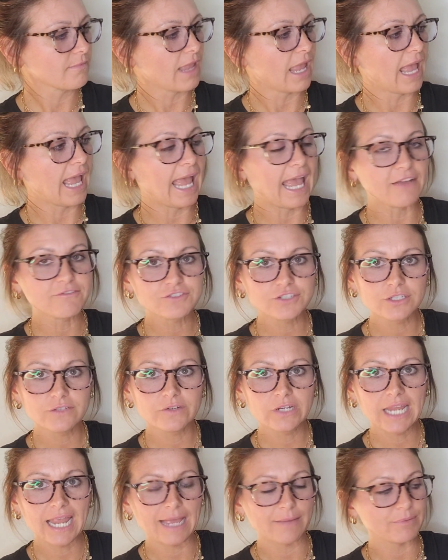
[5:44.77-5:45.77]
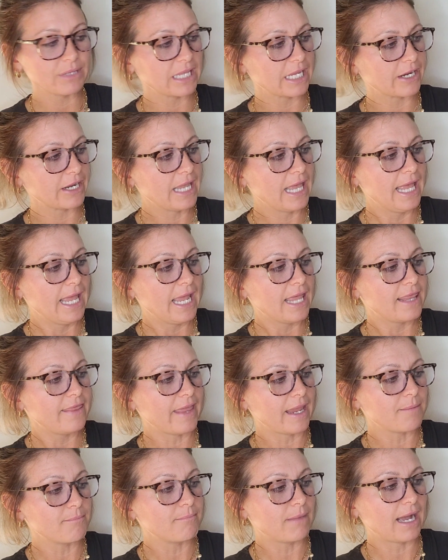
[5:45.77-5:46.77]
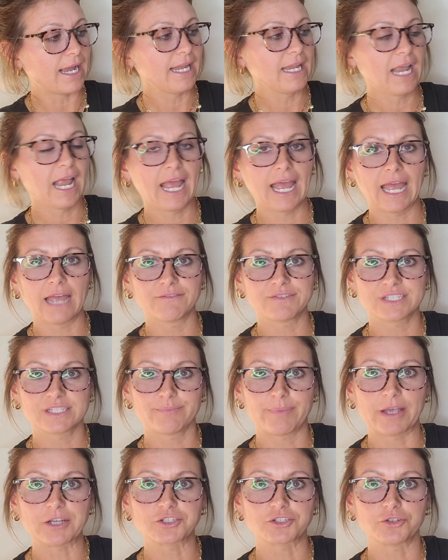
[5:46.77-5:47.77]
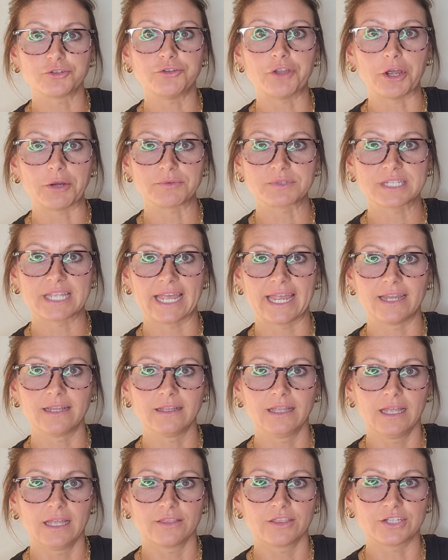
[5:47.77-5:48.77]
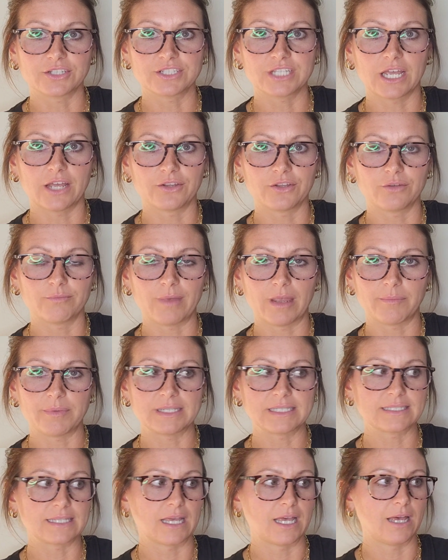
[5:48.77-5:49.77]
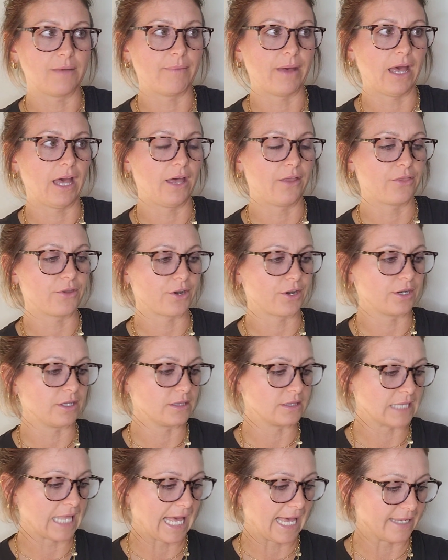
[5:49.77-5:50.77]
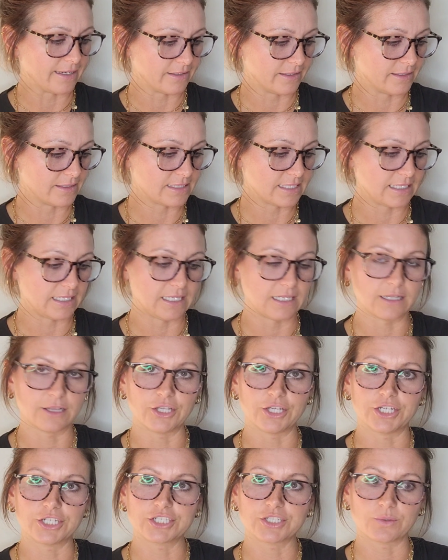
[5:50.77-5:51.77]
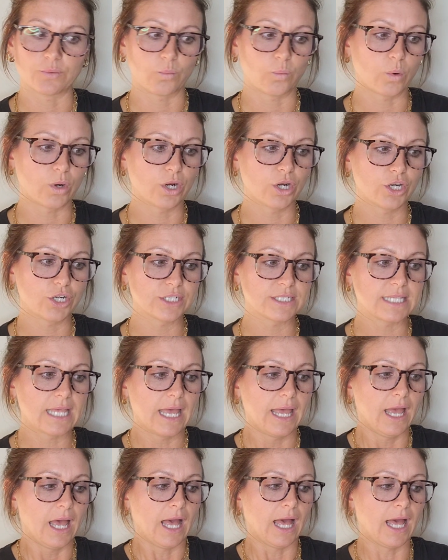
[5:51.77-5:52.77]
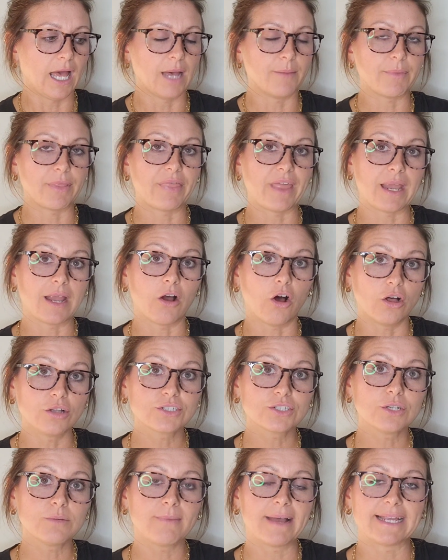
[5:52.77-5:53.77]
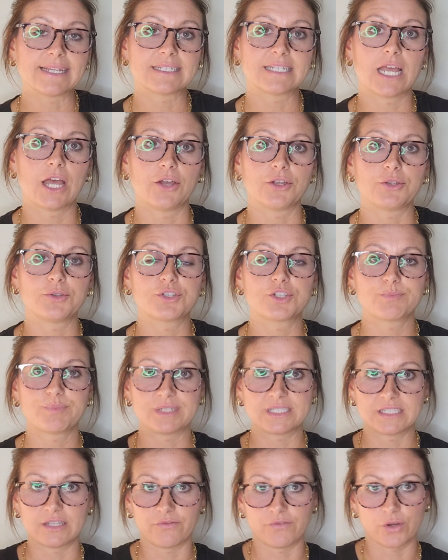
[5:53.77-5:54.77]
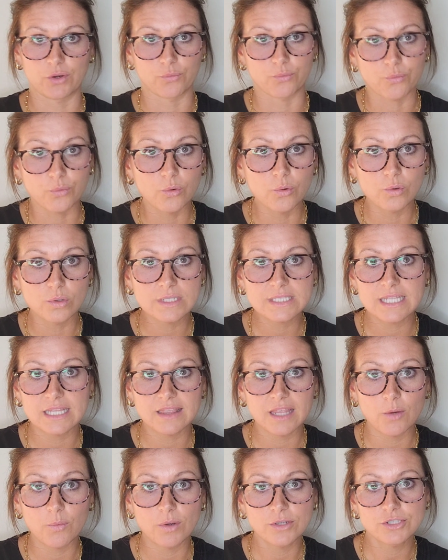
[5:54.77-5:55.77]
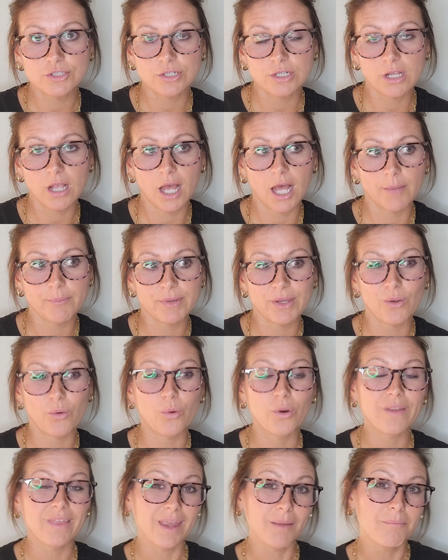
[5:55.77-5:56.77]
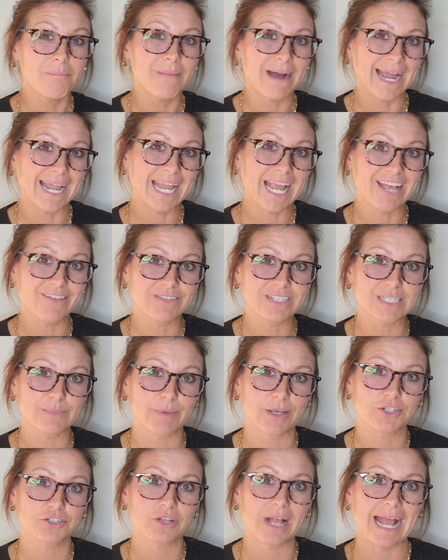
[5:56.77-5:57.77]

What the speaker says: After the vocabulary, they might have special notes, okay? They'll tell you maybe some other Latin to English words. They also might tell you specific rules that they want you to copy, or they might have a special